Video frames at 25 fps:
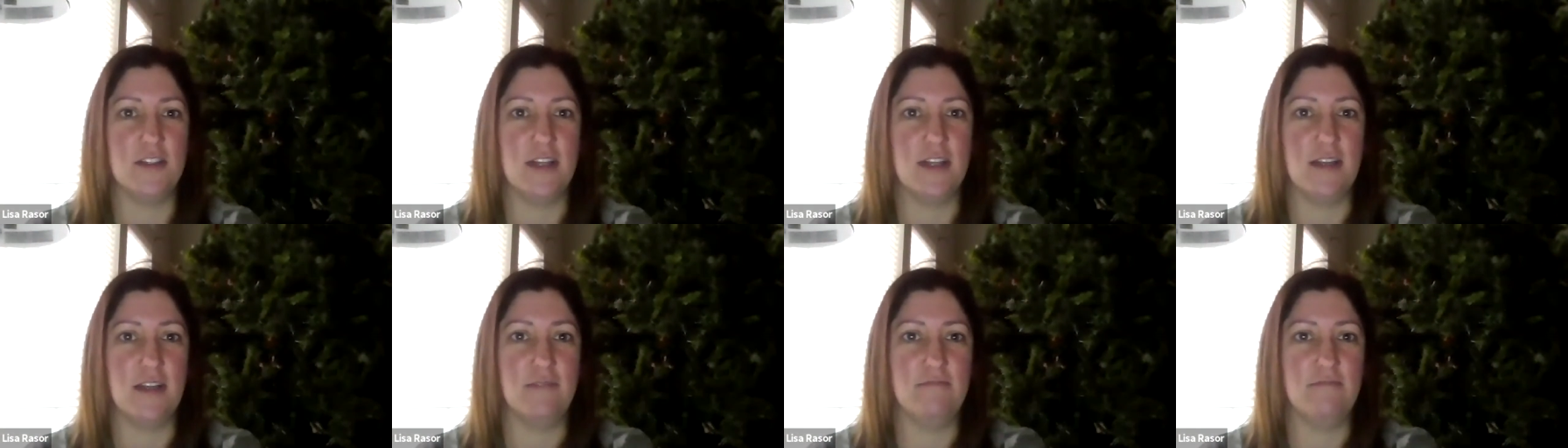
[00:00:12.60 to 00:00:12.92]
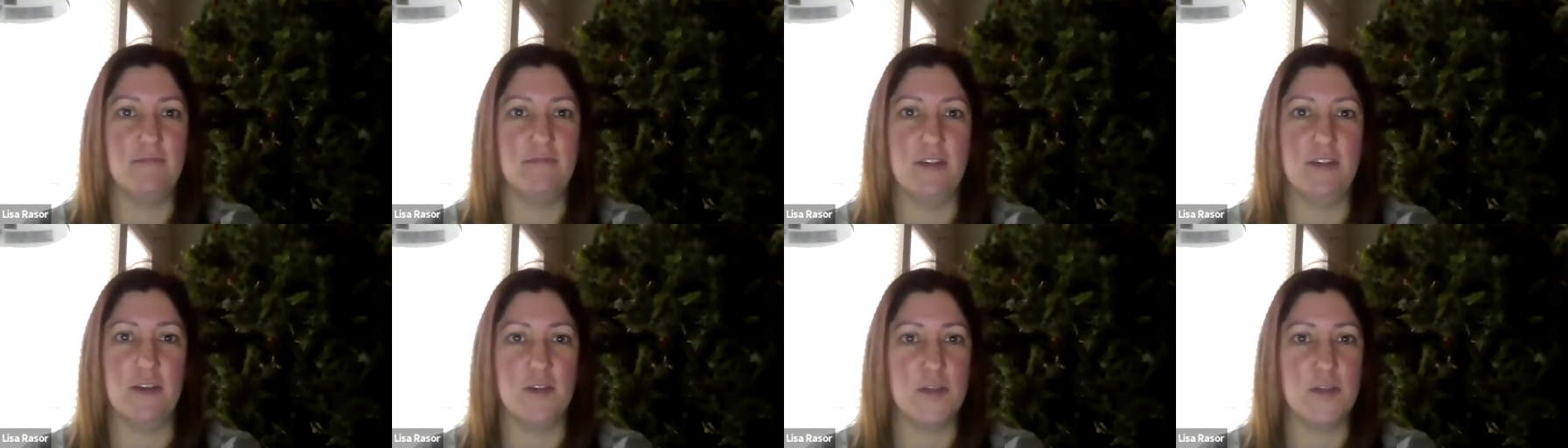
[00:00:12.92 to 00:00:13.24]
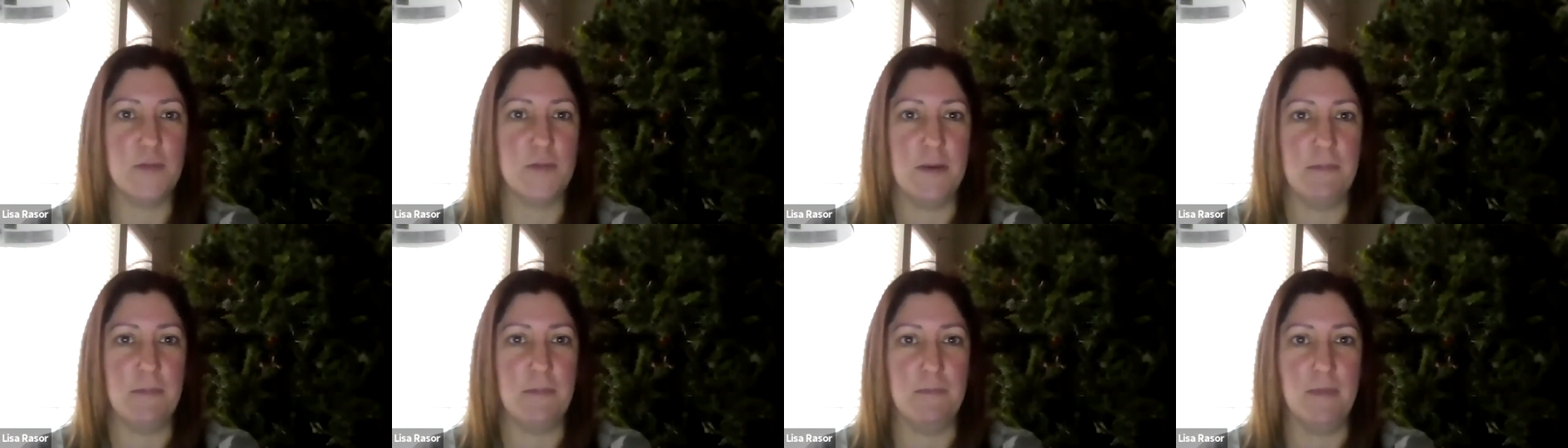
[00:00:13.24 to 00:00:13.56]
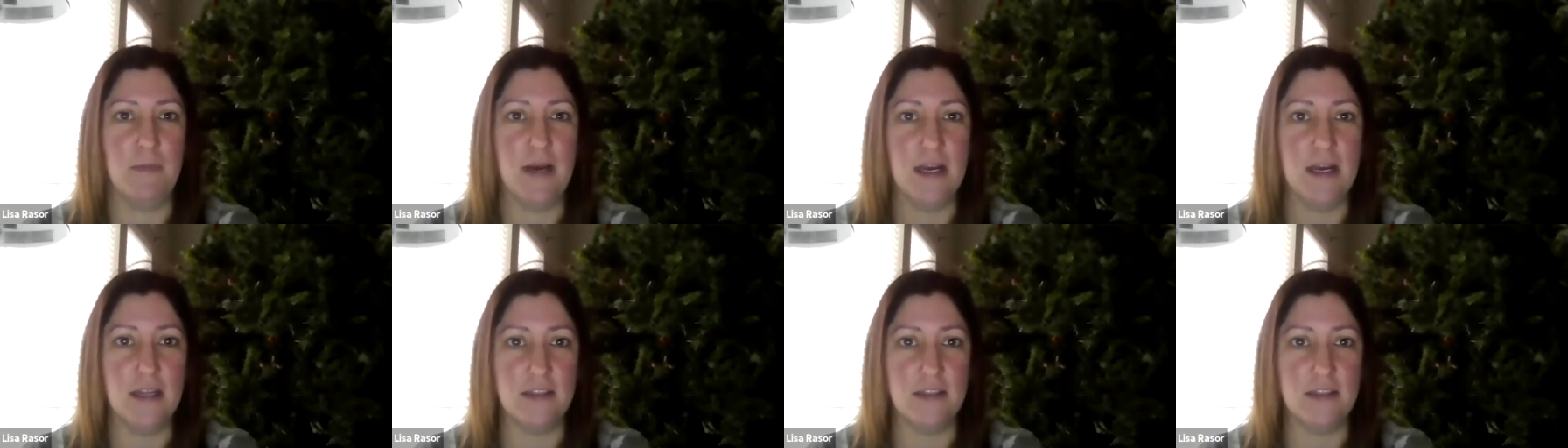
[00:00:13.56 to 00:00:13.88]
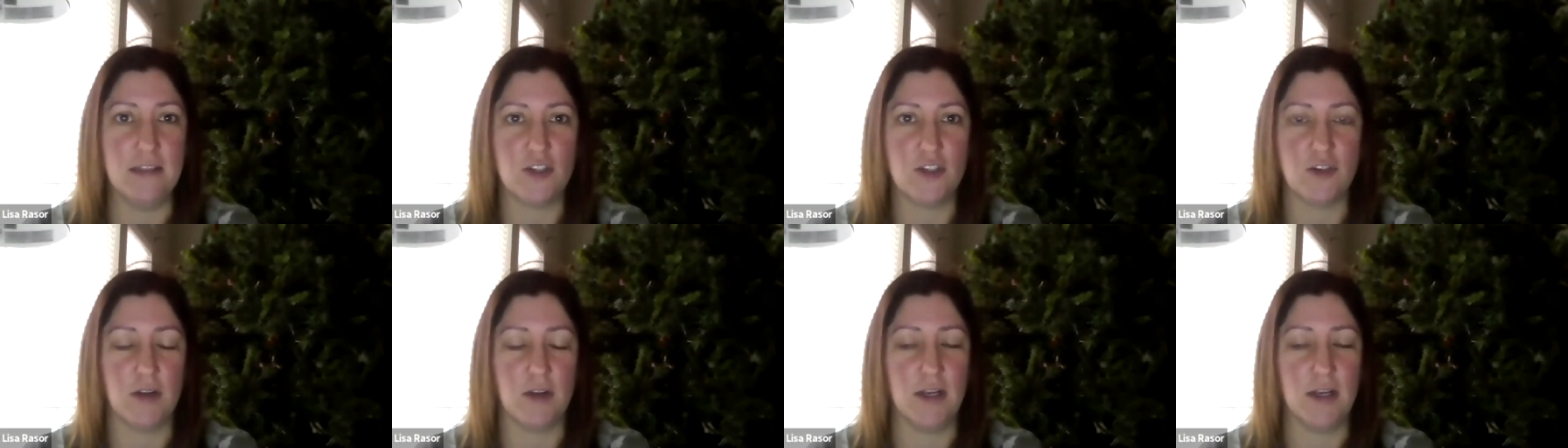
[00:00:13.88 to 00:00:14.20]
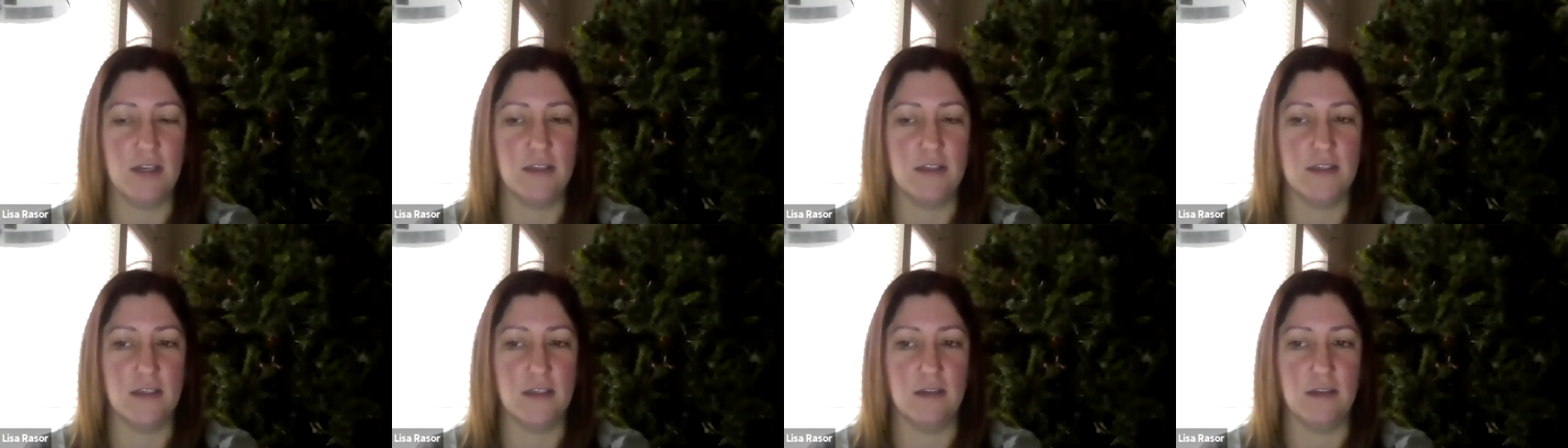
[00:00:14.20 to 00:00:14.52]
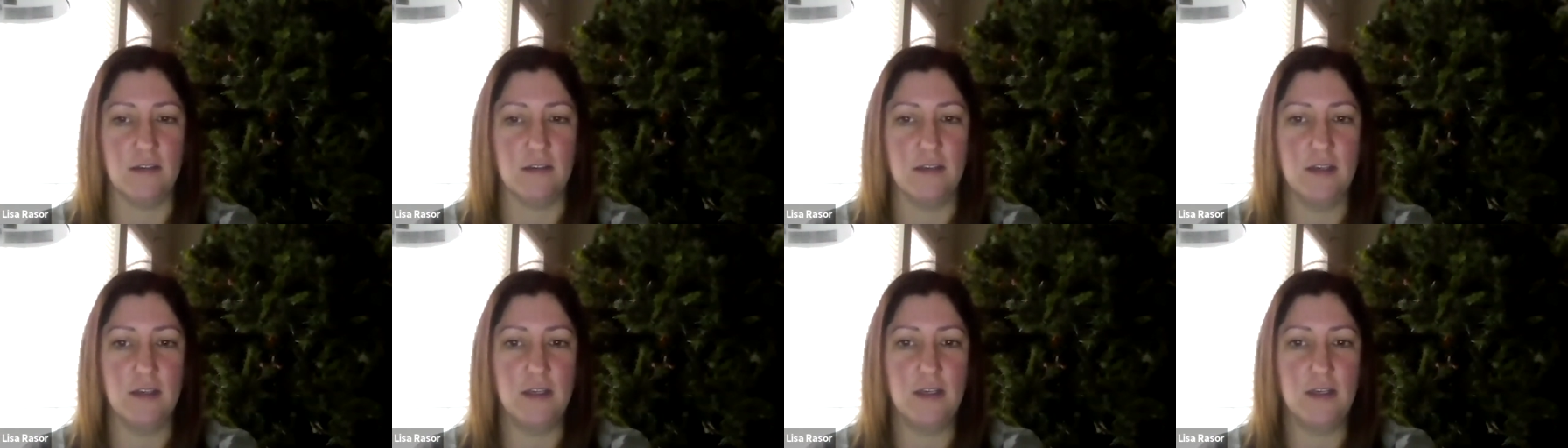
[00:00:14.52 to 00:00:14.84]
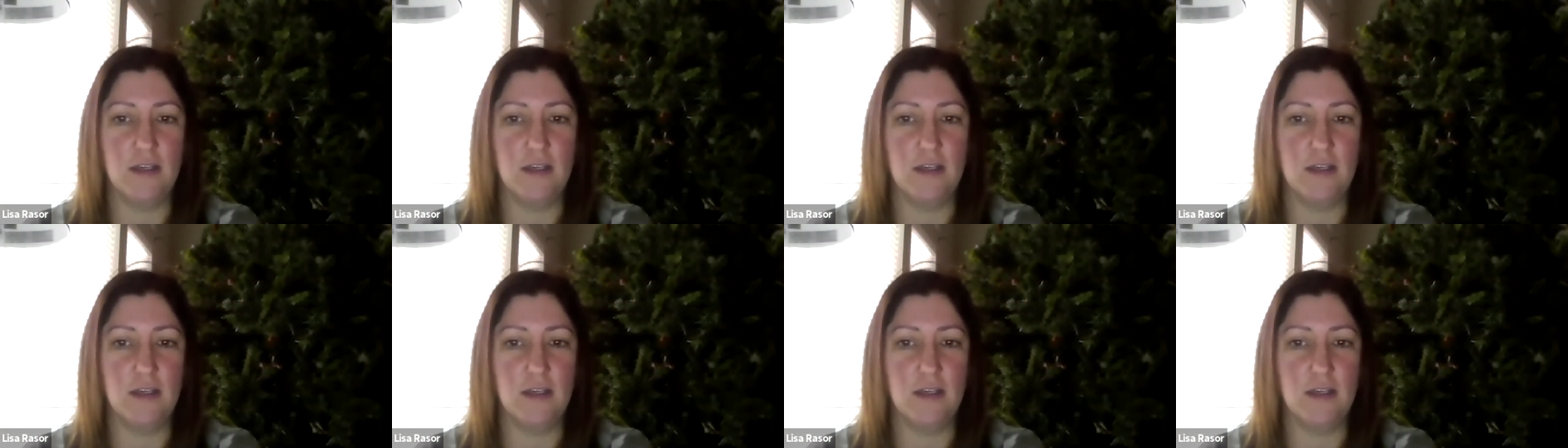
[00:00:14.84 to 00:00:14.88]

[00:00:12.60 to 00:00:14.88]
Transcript: they spent months trying to